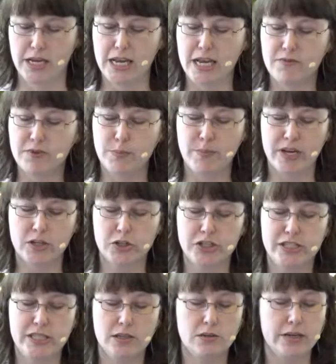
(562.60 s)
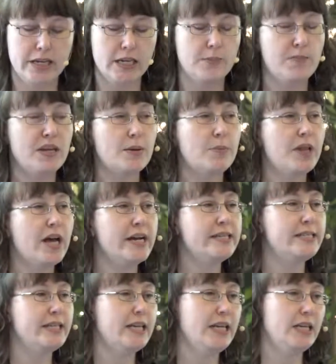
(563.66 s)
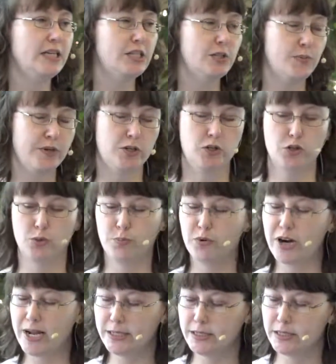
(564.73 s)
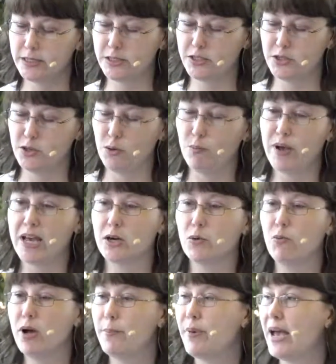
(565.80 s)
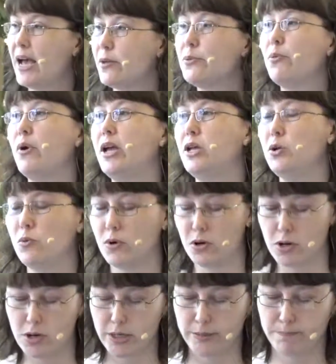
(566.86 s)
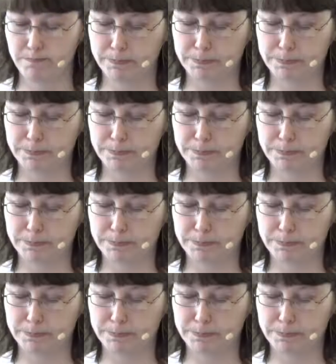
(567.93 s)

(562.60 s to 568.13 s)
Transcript: Even better still, it can be applied to any spiritual practice, no matter what pathway you are on.